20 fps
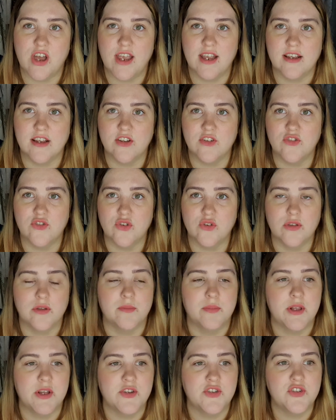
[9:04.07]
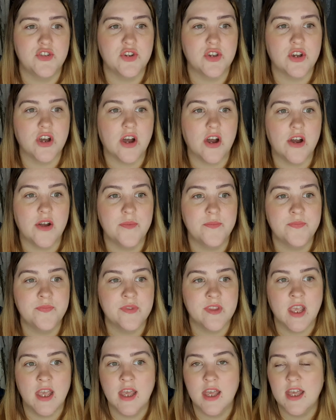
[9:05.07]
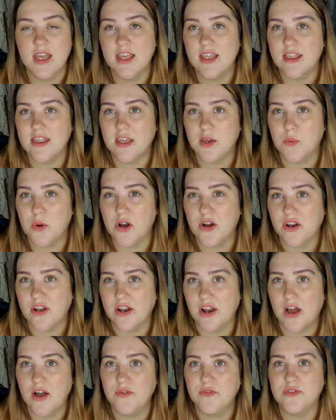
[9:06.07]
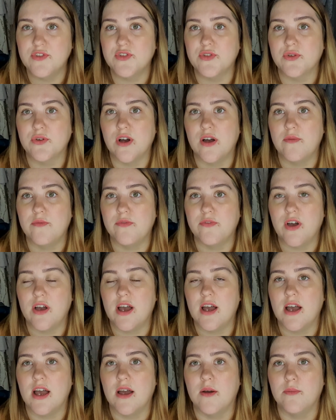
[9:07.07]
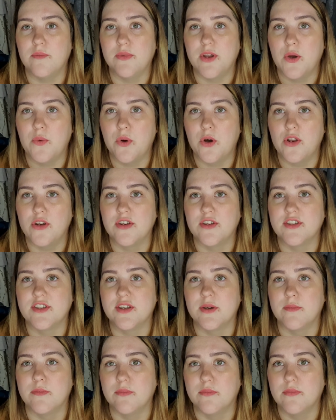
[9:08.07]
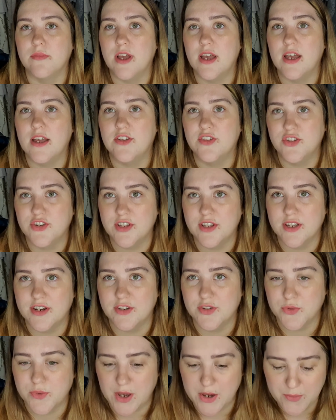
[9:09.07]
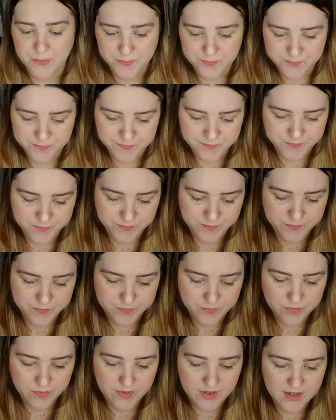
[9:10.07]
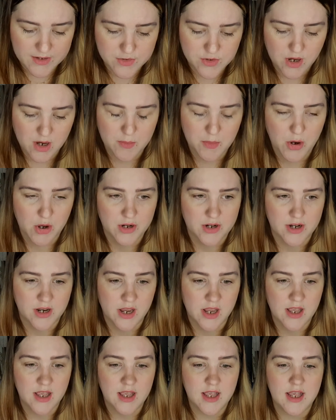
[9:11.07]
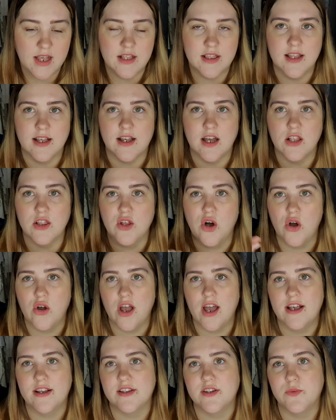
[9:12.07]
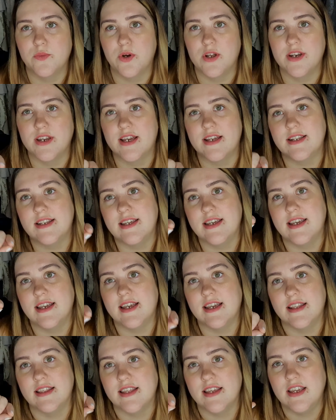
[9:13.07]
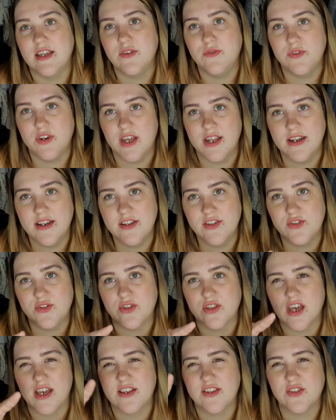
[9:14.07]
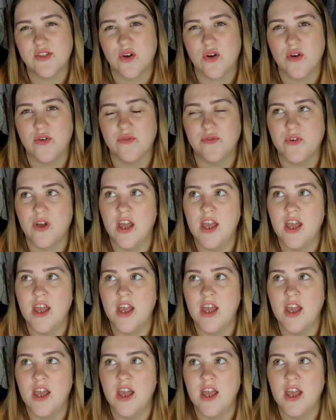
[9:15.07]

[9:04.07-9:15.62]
and control the blood sugar. They weren't enough, so I'm now on some insulin as well. So I'm on like a long acting one that I take in the evening, so that sort of